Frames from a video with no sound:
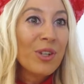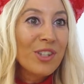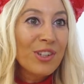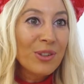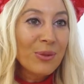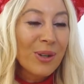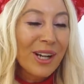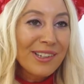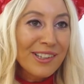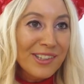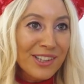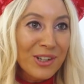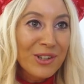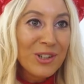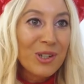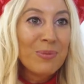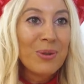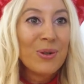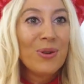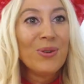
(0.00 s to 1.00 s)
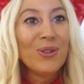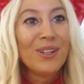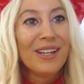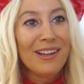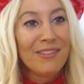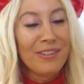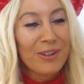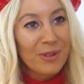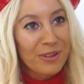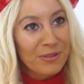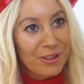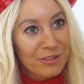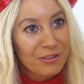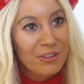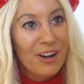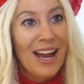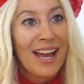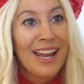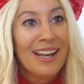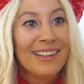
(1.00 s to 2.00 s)
which is quite sociable. You're living with your
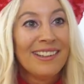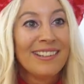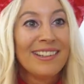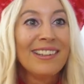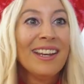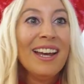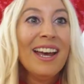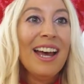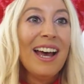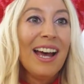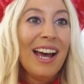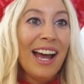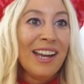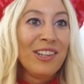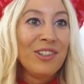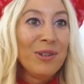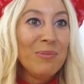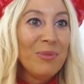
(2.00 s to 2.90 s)
friends and